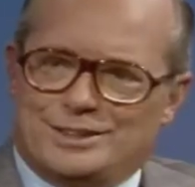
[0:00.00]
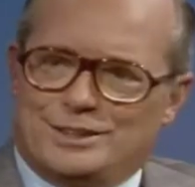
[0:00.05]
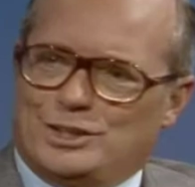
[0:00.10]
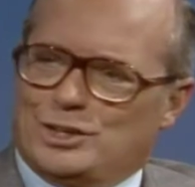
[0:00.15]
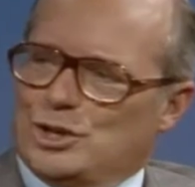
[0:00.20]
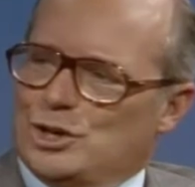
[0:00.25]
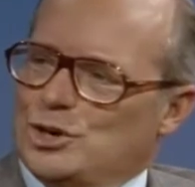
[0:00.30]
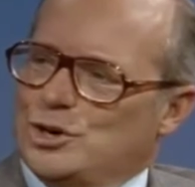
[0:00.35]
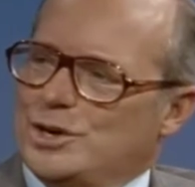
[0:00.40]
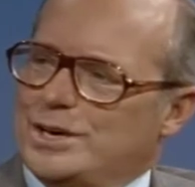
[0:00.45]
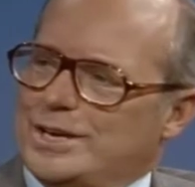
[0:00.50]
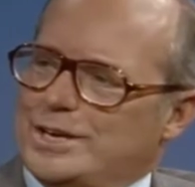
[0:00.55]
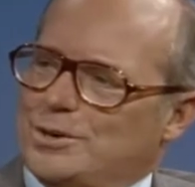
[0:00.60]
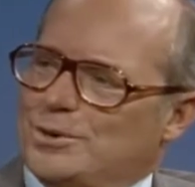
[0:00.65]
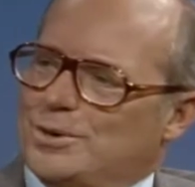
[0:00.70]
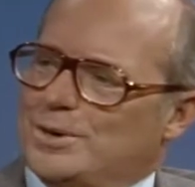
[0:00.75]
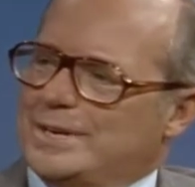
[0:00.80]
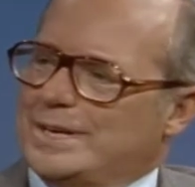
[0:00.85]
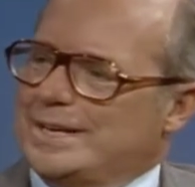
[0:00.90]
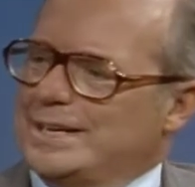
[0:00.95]
learning
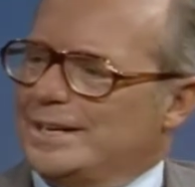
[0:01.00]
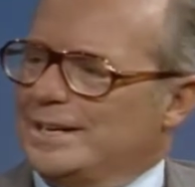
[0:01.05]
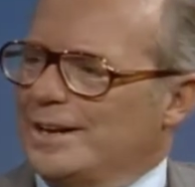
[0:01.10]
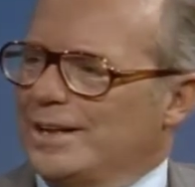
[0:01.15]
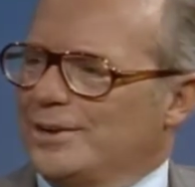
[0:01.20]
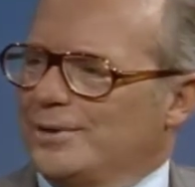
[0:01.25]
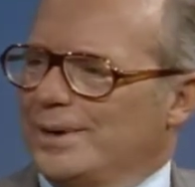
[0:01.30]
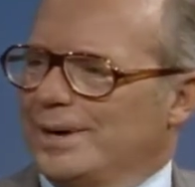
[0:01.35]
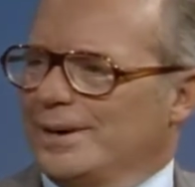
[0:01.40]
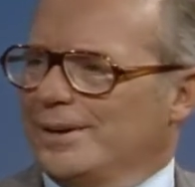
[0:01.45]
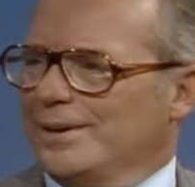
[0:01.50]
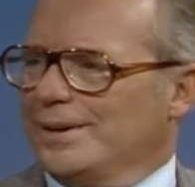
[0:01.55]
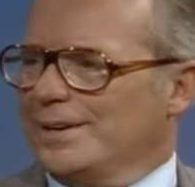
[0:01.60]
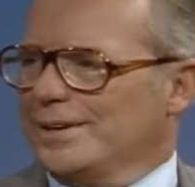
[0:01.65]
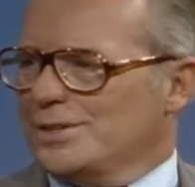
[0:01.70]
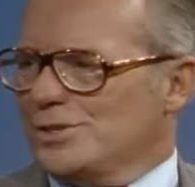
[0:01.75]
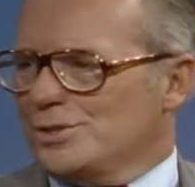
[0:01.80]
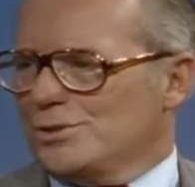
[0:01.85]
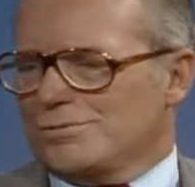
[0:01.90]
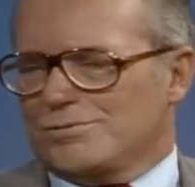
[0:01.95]
or need in other
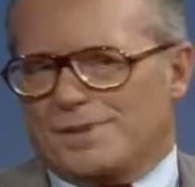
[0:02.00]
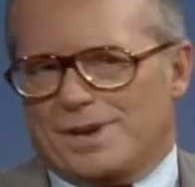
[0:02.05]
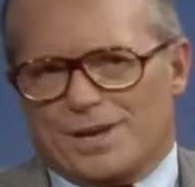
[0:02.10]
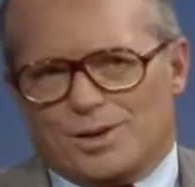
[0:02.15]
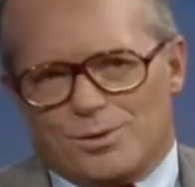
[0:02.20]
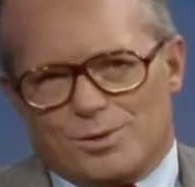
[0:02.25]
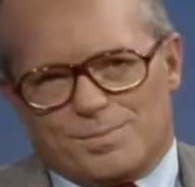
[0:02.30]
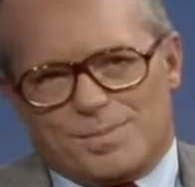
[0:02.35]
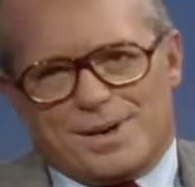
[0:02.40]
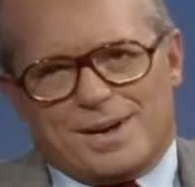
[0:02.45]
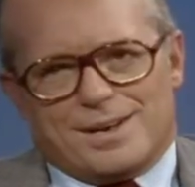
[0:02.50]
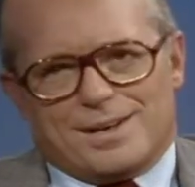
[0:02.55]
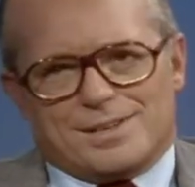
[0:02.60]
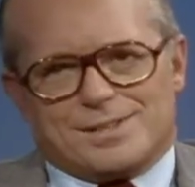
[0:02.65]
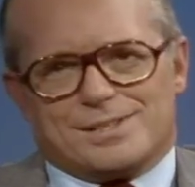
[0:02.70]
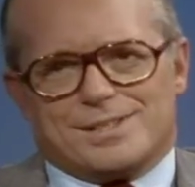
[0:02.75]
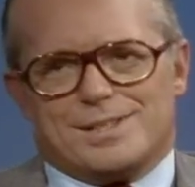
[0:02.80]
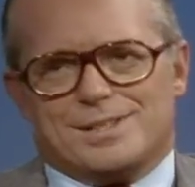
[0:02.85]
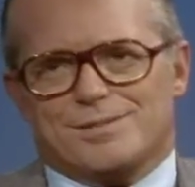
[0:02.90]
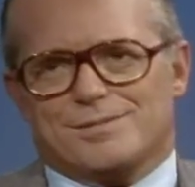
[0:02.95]
areas, you follow a
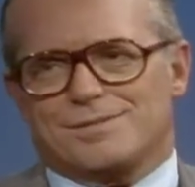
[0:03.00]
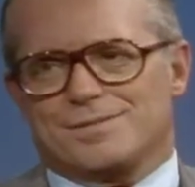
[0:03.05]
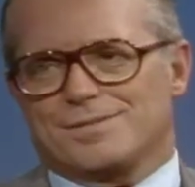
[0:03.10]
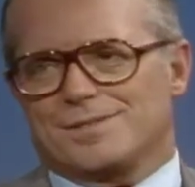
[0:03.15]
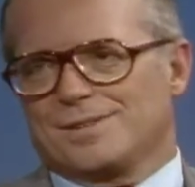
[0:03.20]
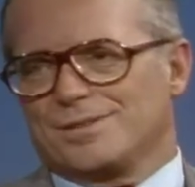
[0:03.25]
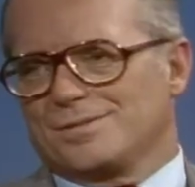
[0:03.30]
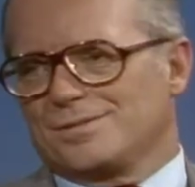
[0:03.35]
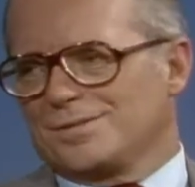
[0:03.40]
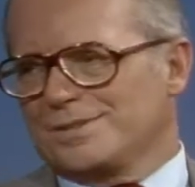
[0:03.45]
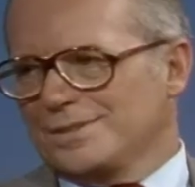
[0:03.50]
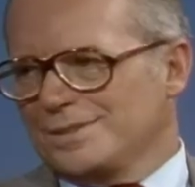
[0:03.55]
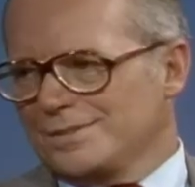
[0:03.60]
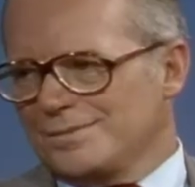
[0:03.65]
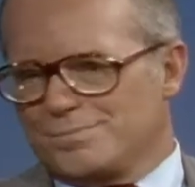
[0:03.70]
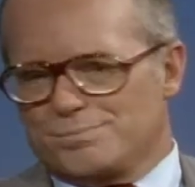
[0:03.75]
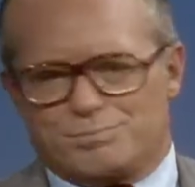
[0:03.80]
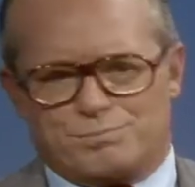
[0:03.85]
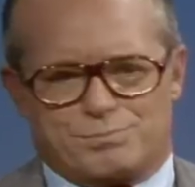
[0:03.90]
policy of, of uh,